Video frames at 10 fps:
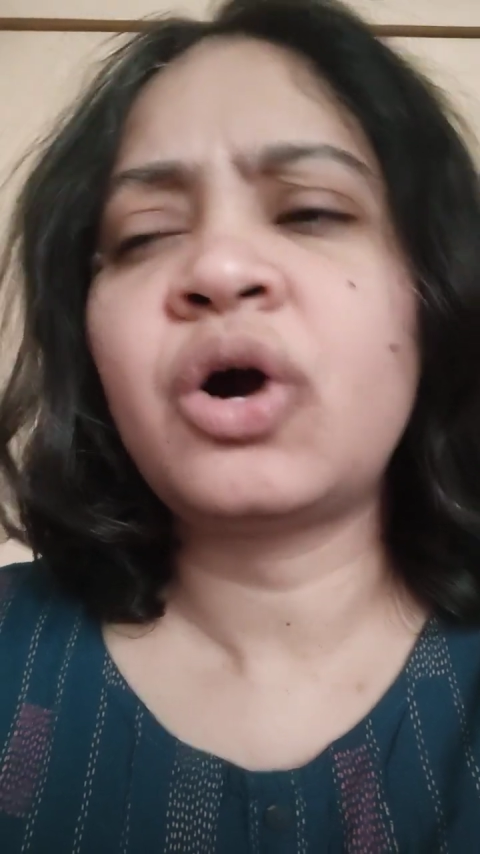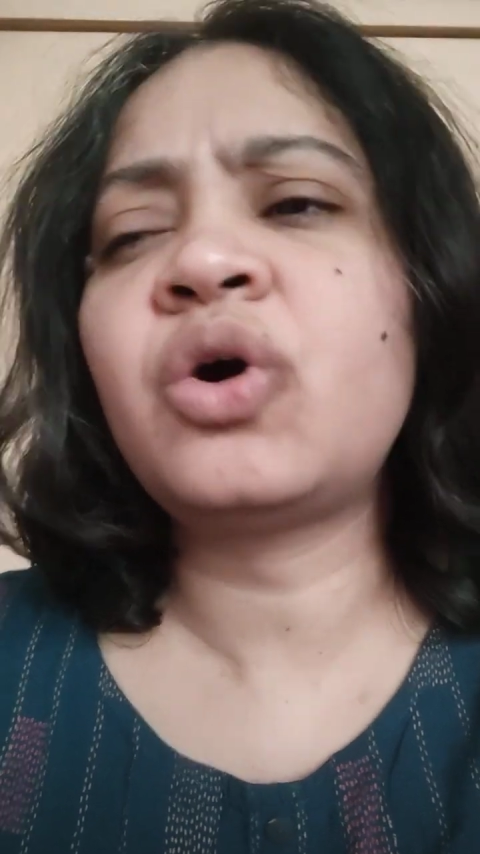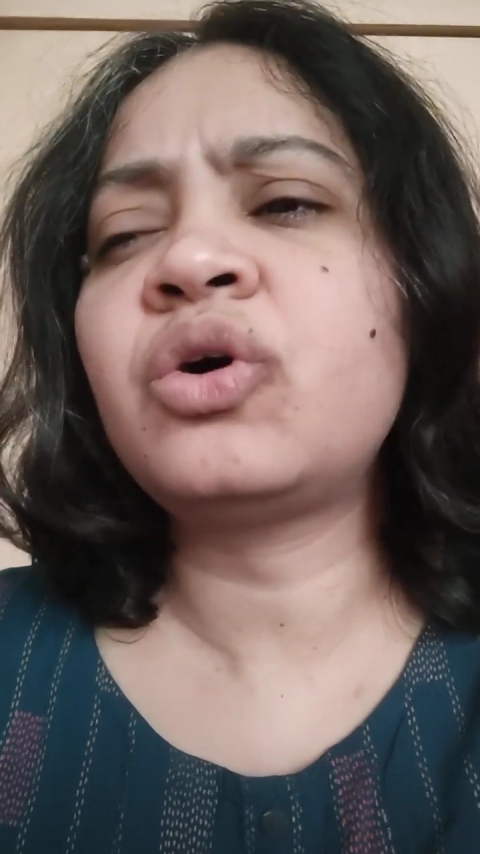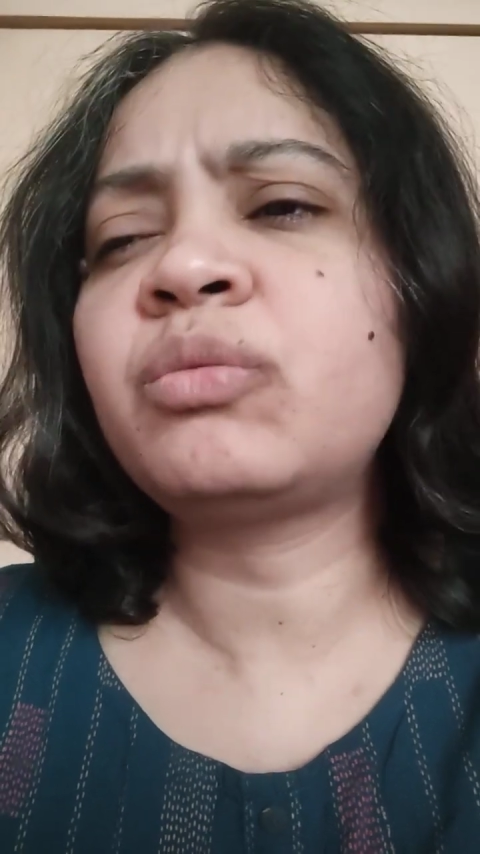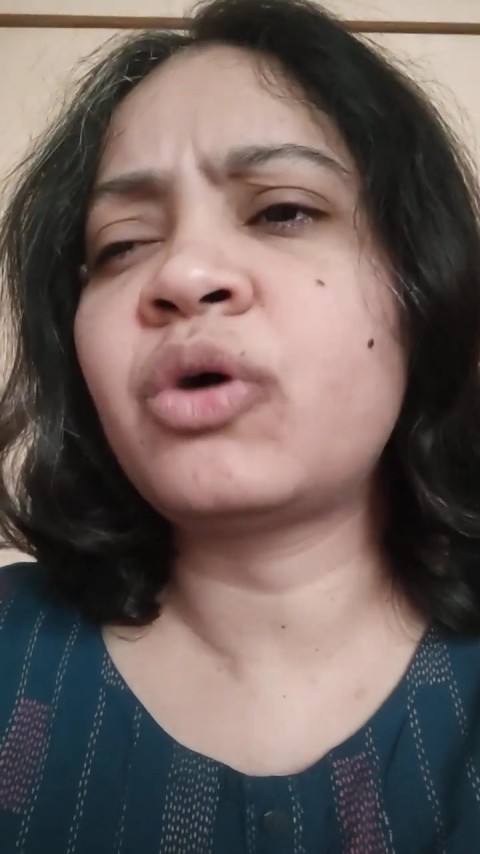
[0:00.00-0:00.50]

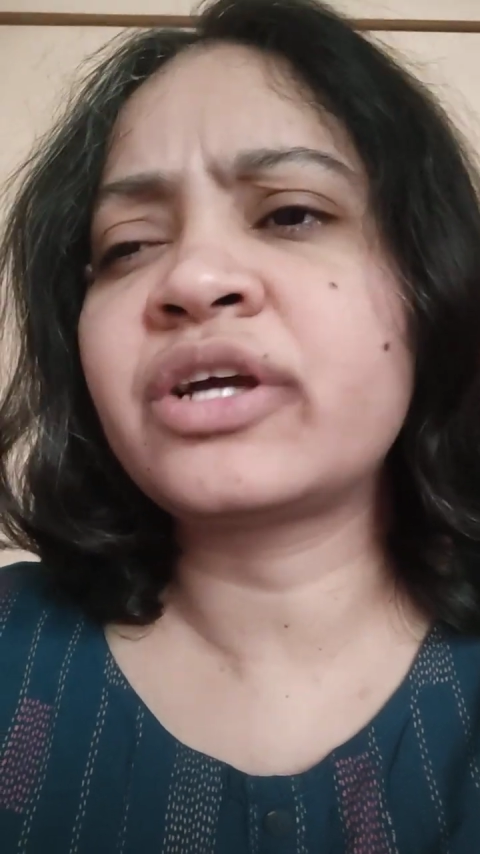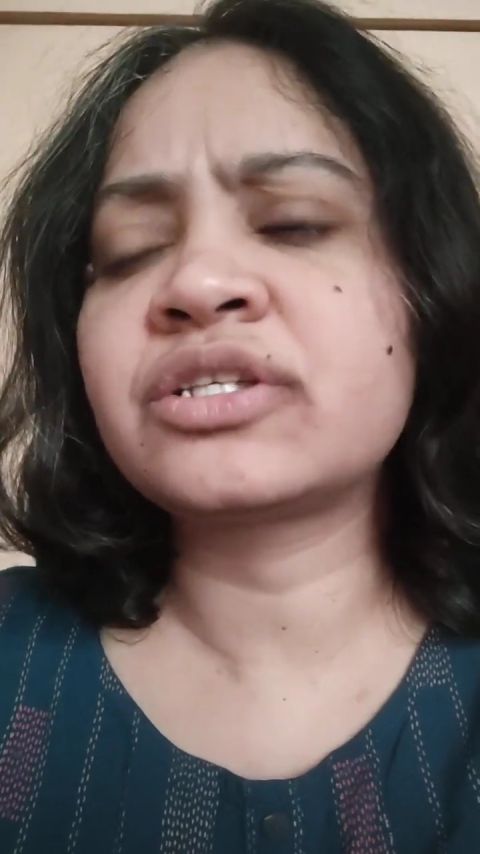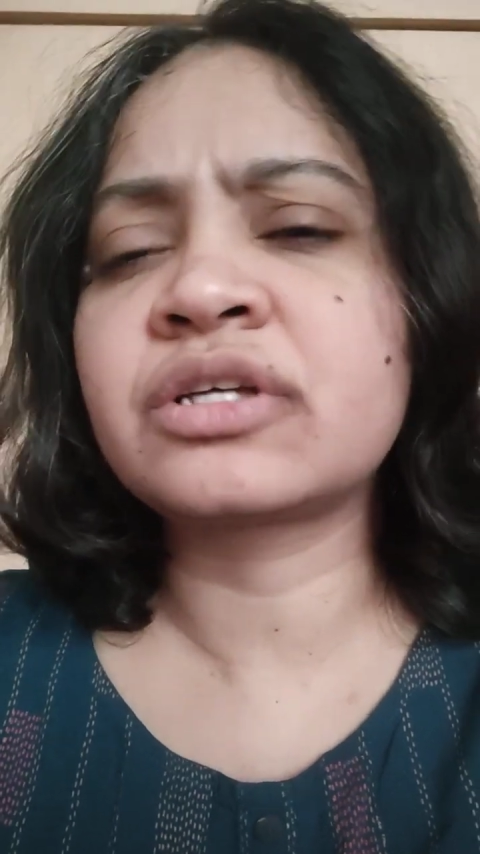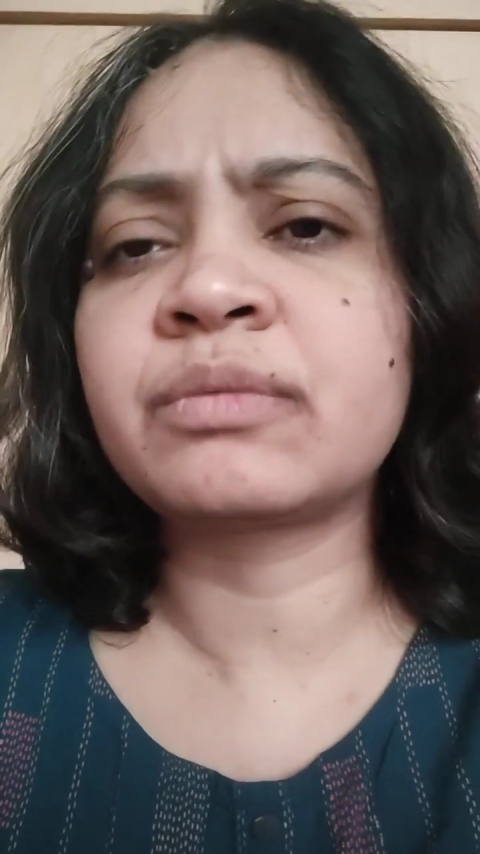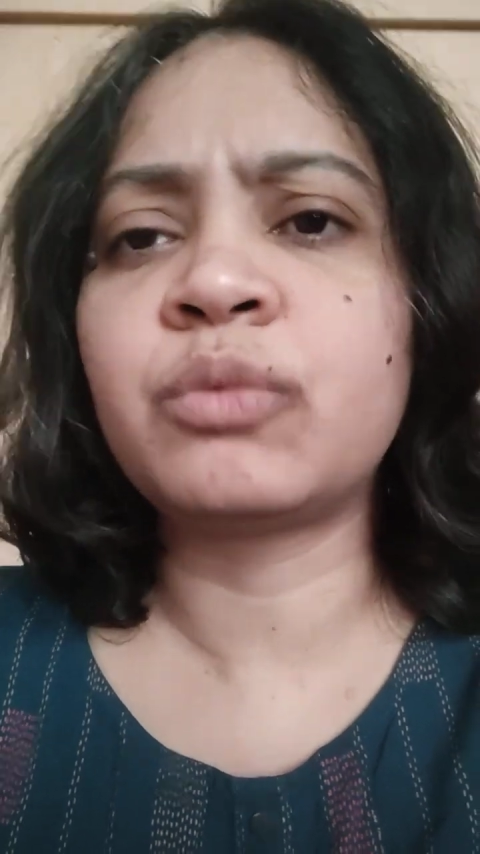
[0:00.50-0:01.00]
Oh,
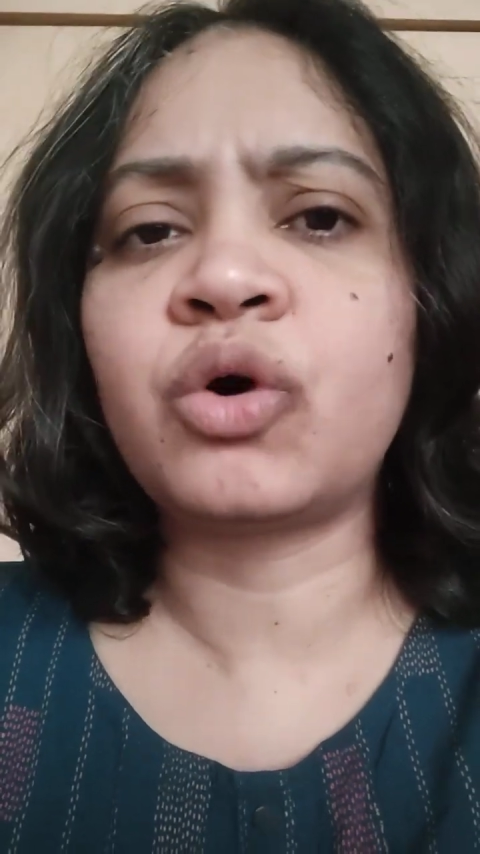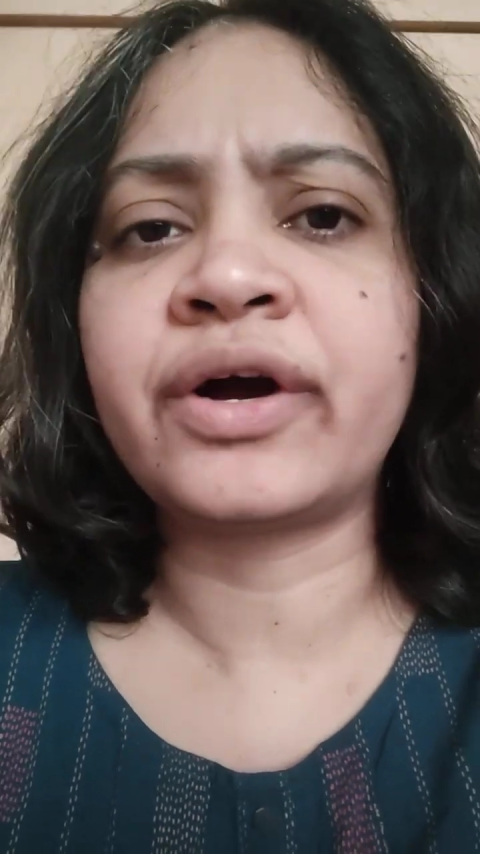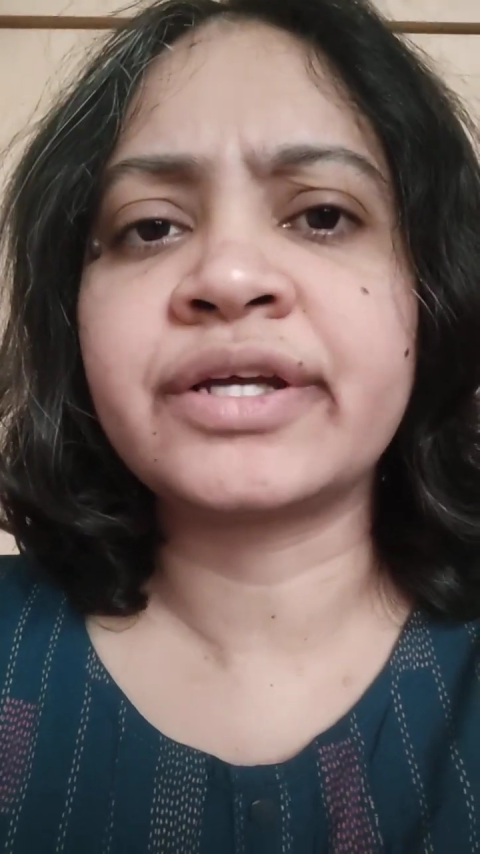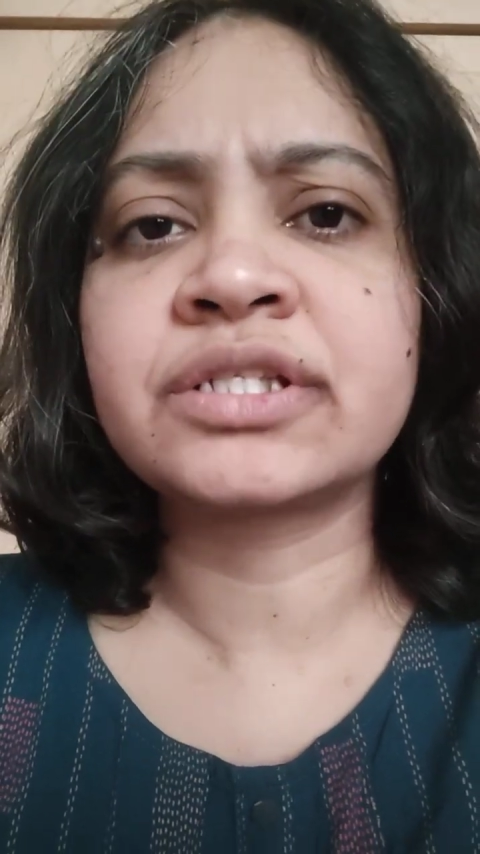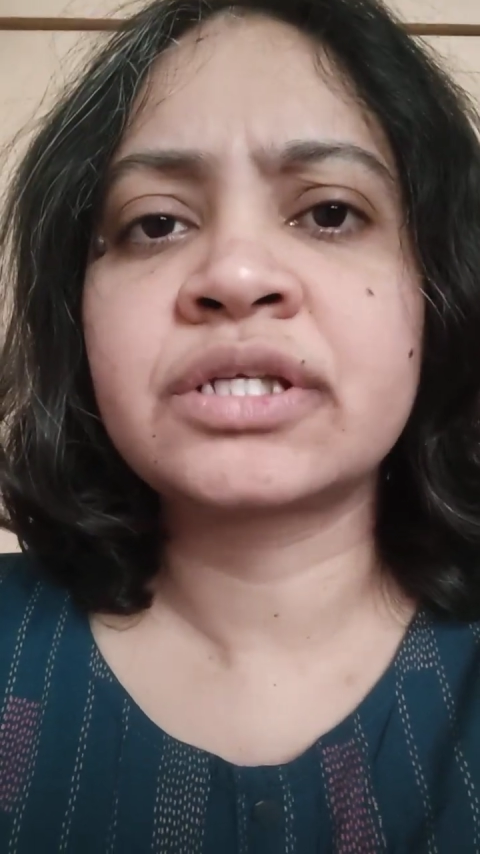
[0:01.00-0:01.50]
boys are
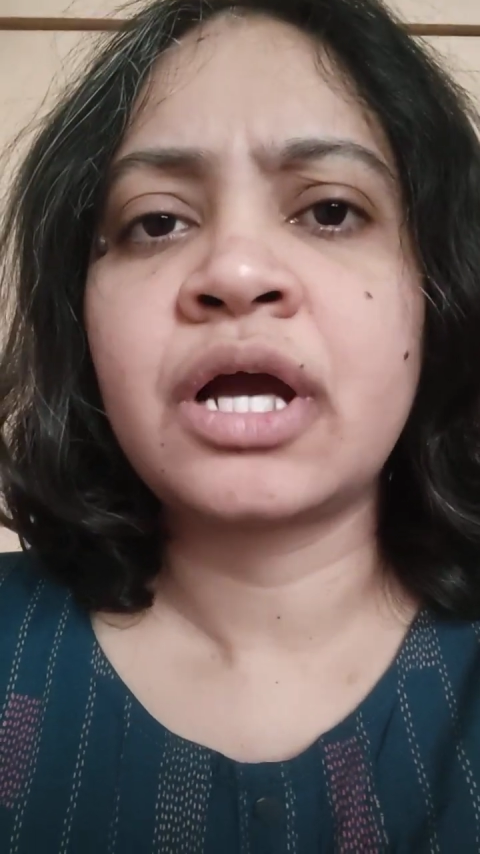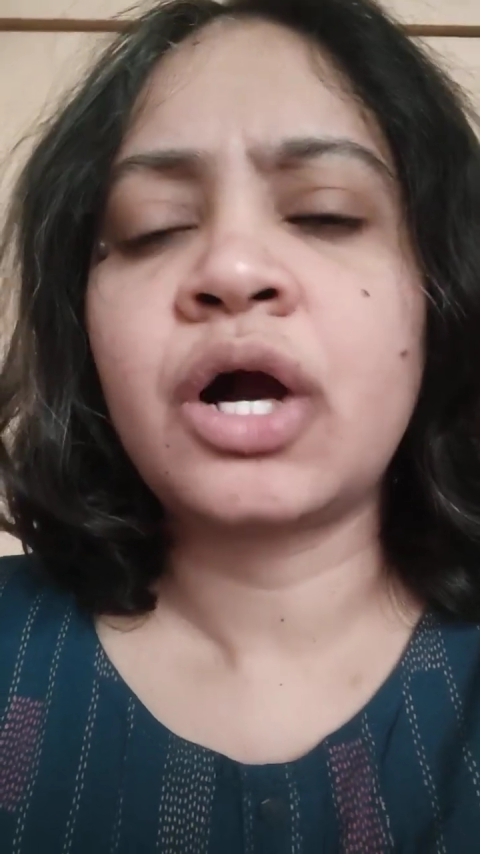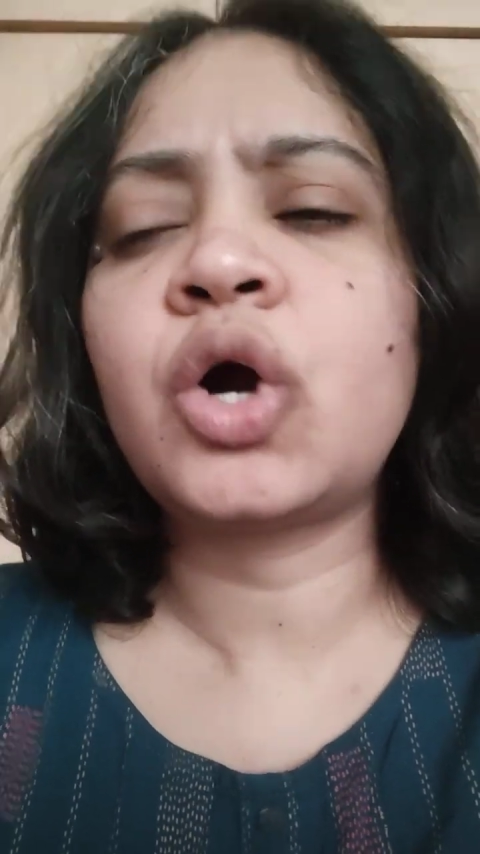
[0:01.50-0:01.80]
boys.